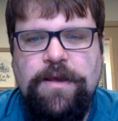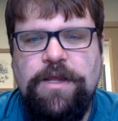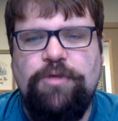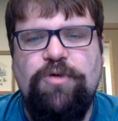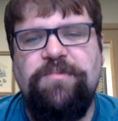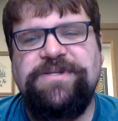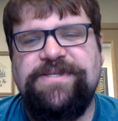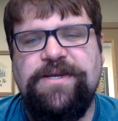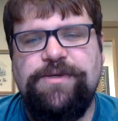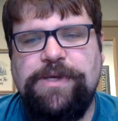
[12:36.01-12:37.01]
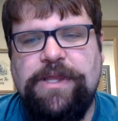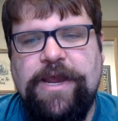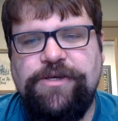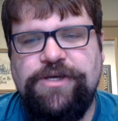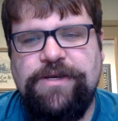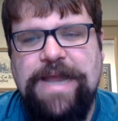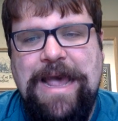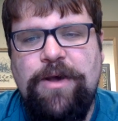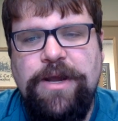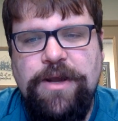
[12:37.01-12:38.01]
And the woman said to Elijah,
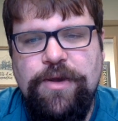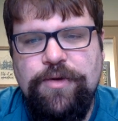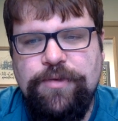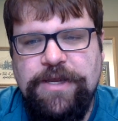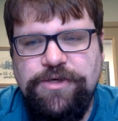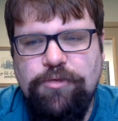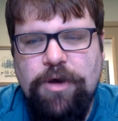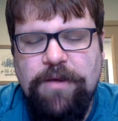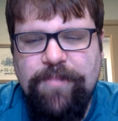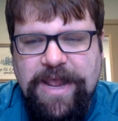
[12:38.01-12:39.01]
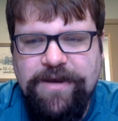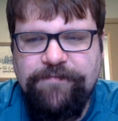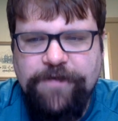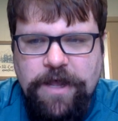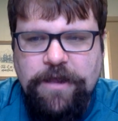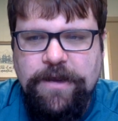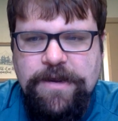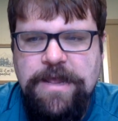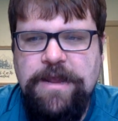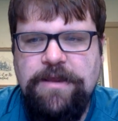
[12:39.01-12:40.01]
Now I know that you are a man of God,